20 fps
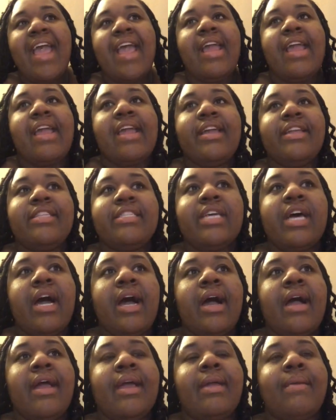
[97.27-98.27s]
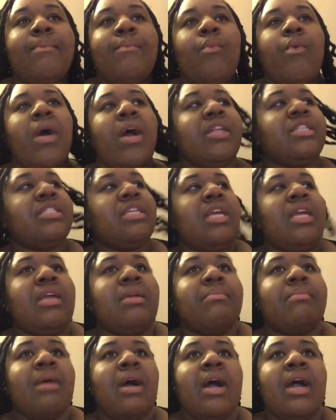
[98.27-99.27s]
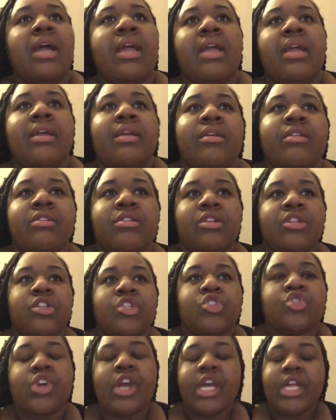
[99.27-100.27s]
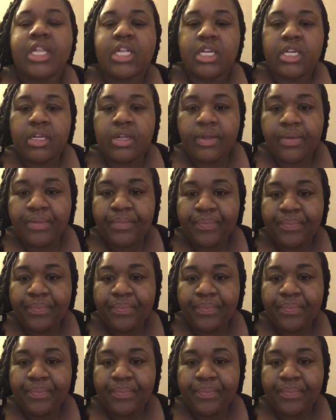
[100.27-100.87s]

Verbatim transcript: and I'm watching my trailer